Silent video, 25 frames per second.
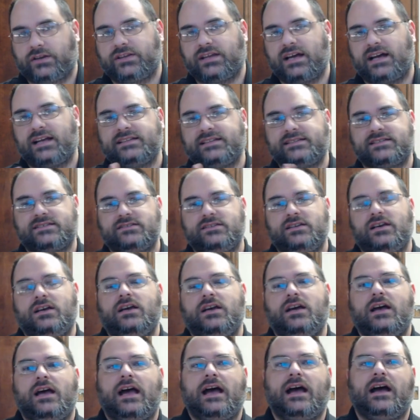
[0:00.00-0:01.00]
That's
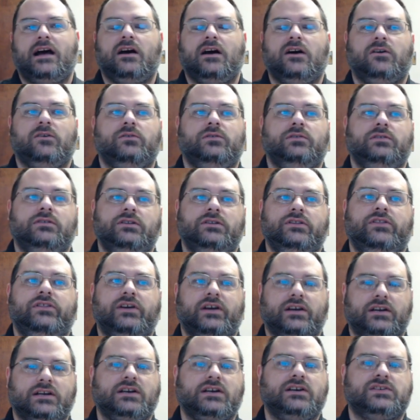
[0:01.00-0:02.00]
how
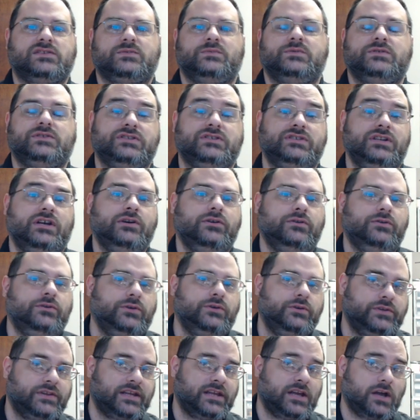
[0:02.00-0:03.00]
their customers know
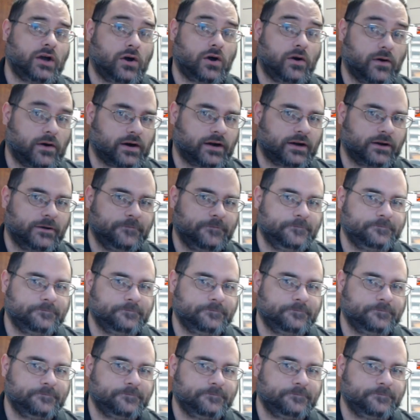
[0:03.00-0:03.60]
who they are.